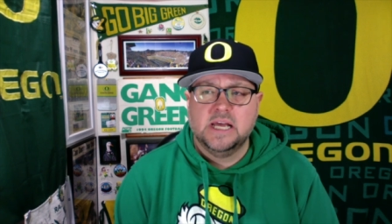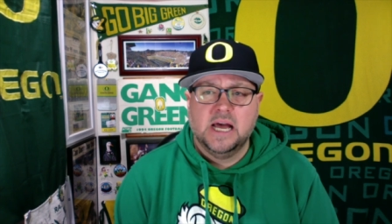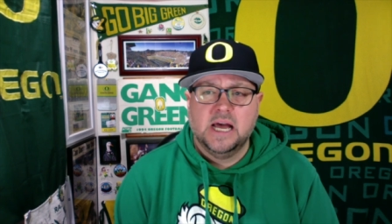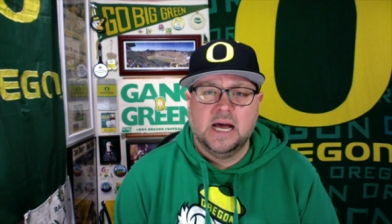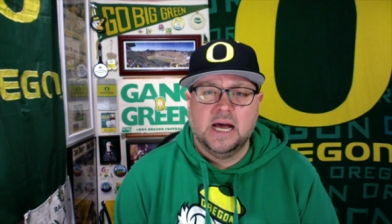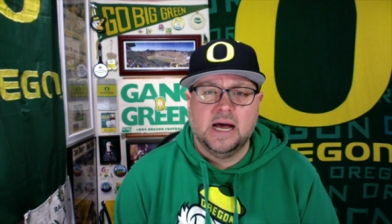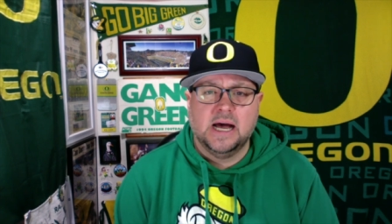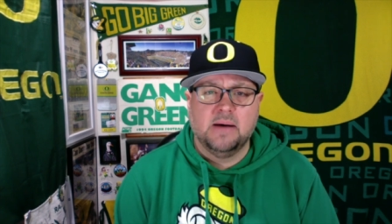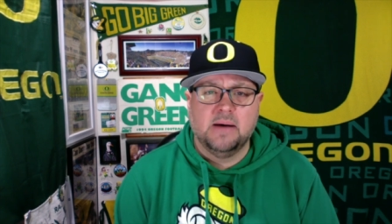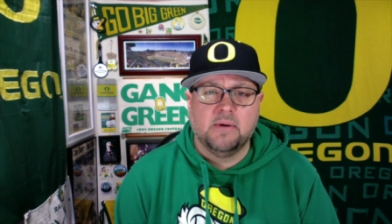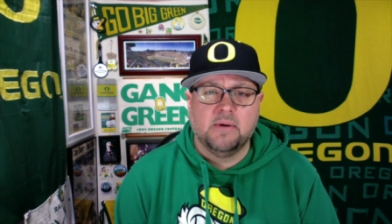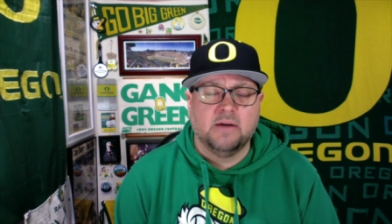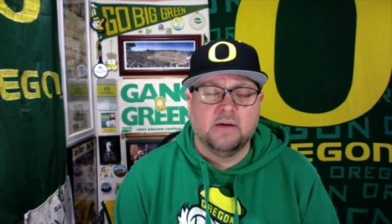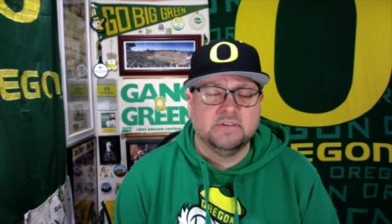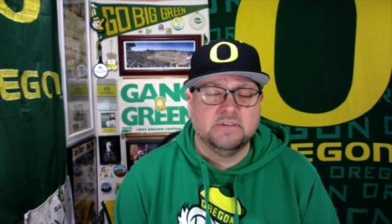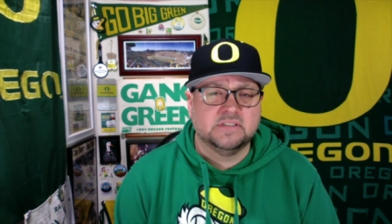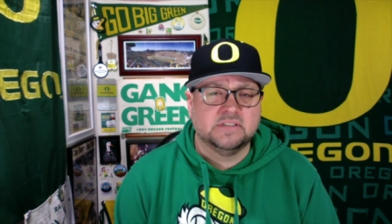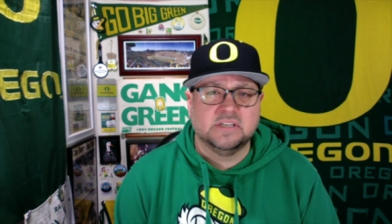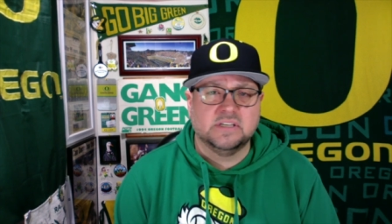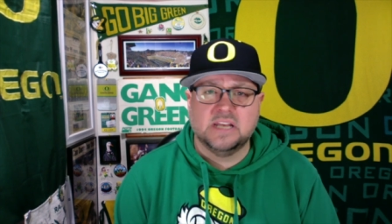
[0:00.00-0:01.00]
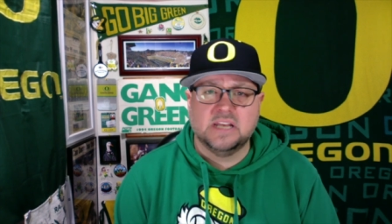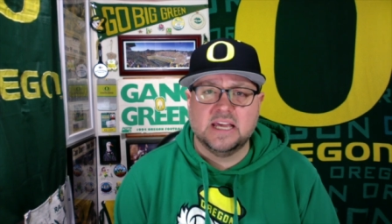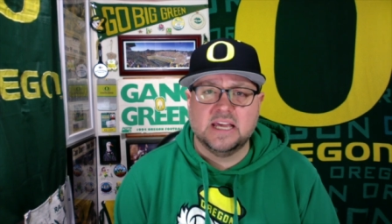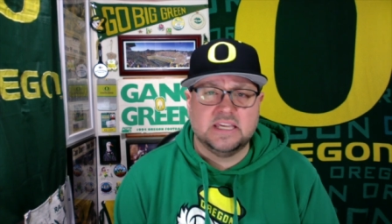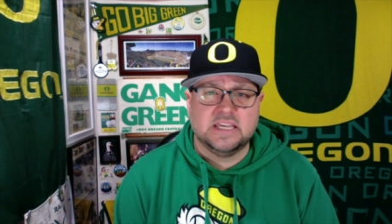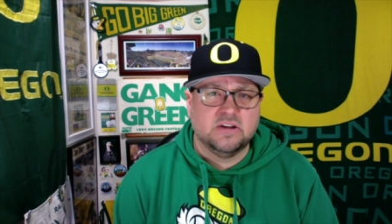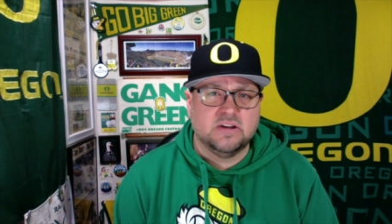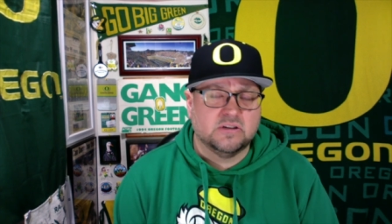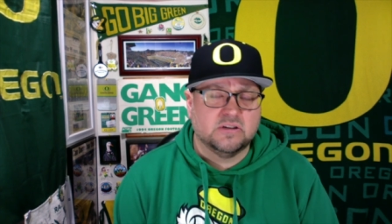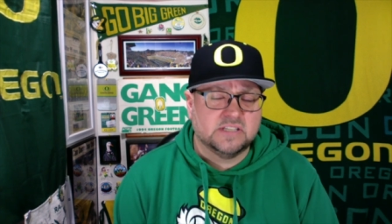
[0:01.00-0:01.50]
Uh, obviously,
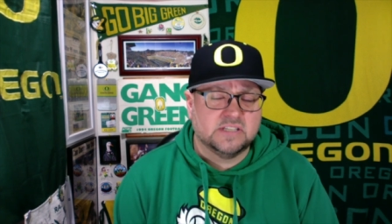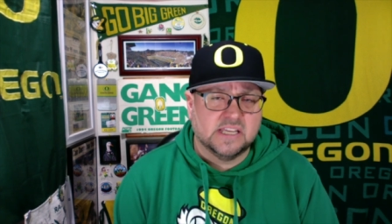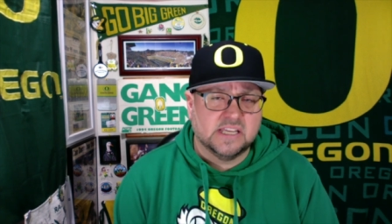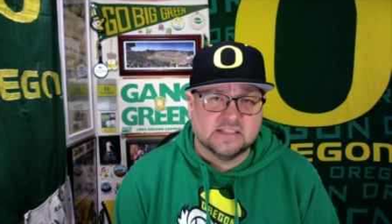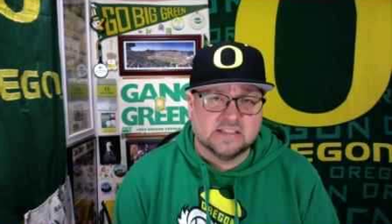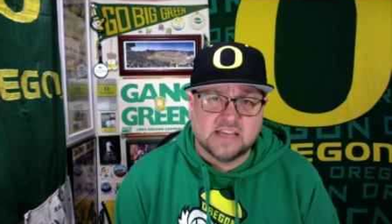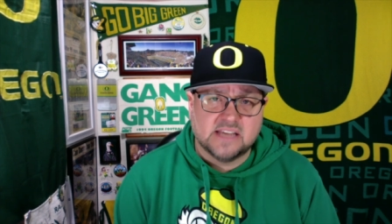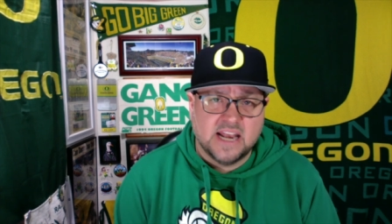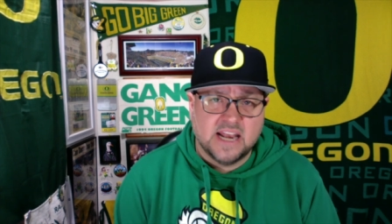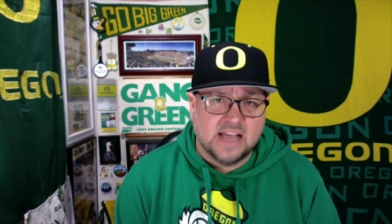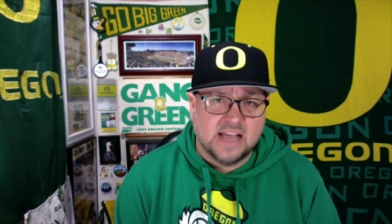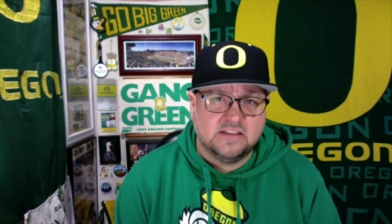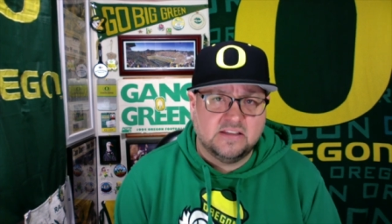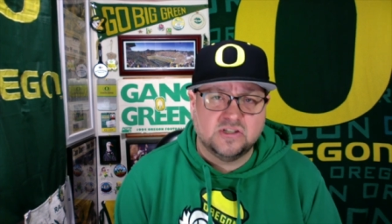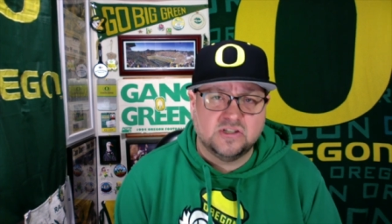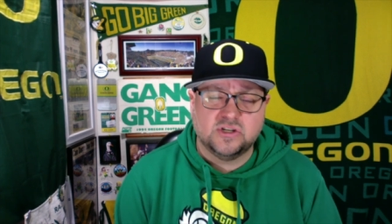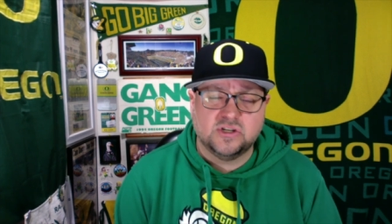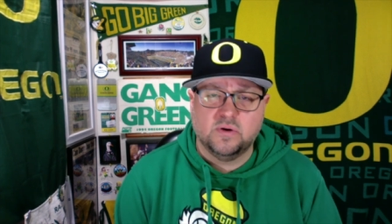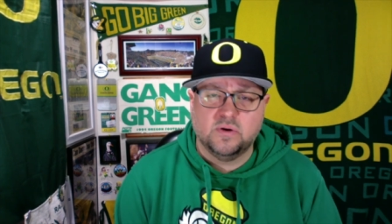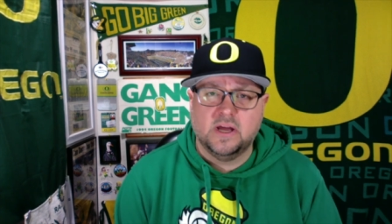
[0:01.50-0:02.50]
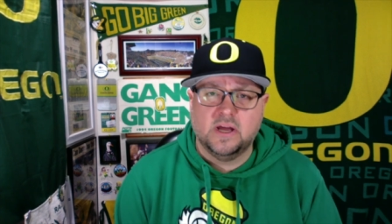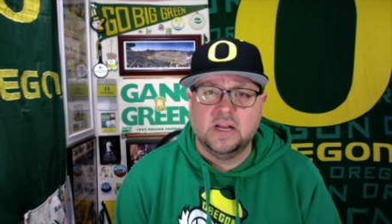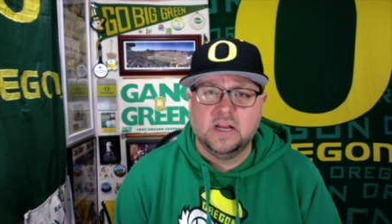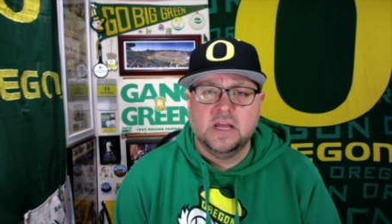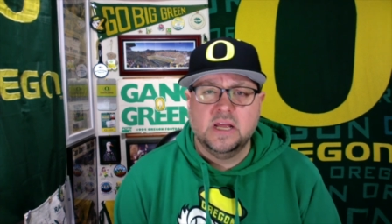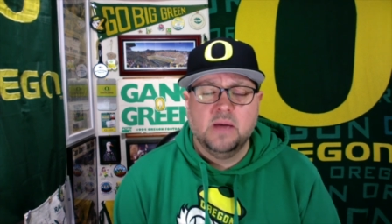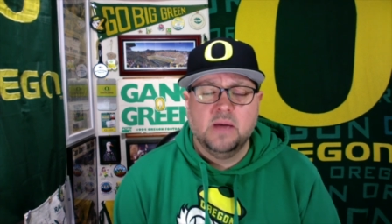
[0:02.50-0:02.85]
Nike is connected to it,